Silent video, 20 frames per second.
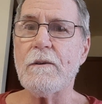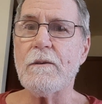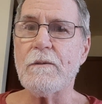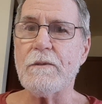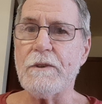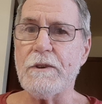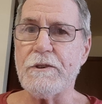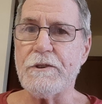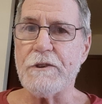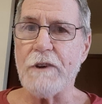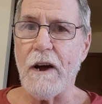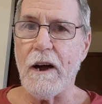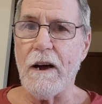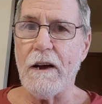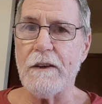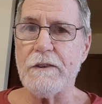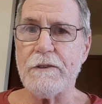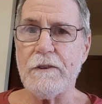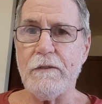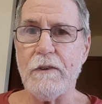the
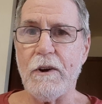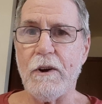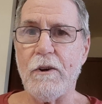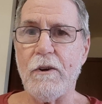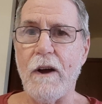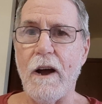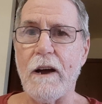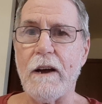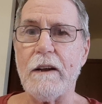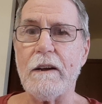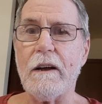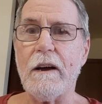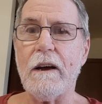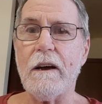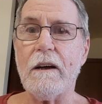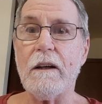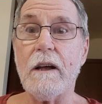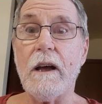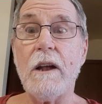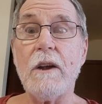jaws of a
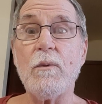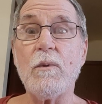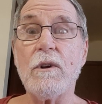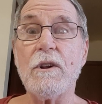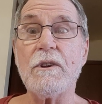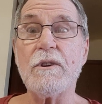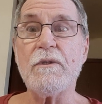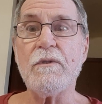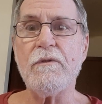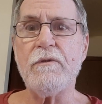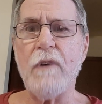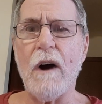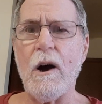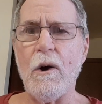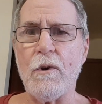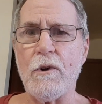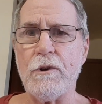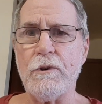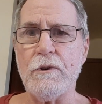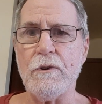crocodile and will
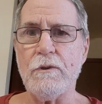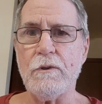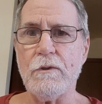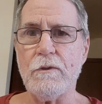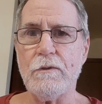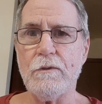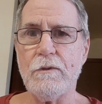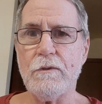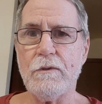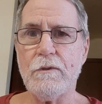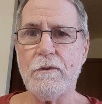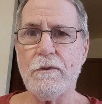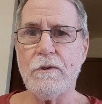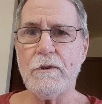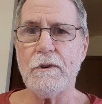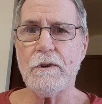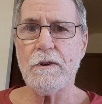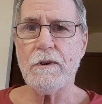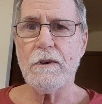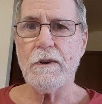devour you
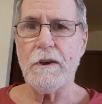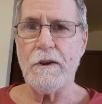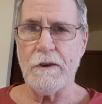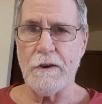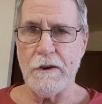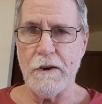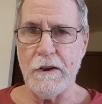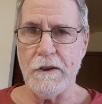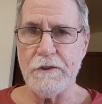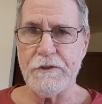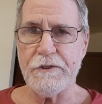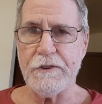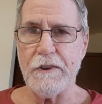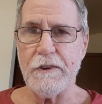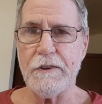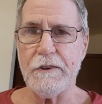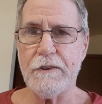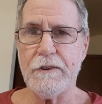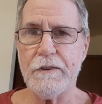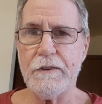in an
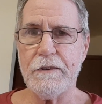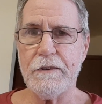instant